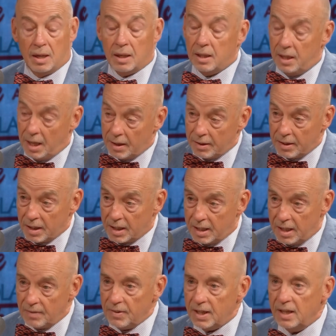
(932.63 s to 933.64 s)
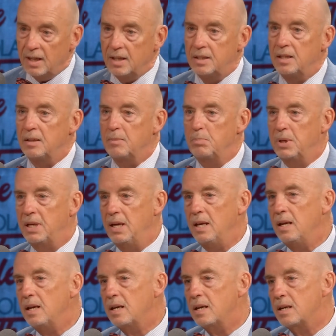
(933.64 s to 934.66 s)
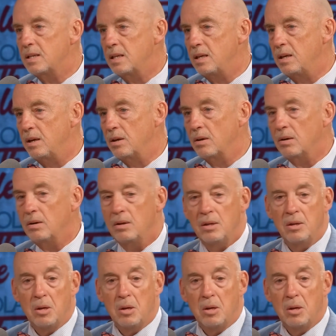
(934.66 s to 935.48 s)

Giving it at the beginning of the year,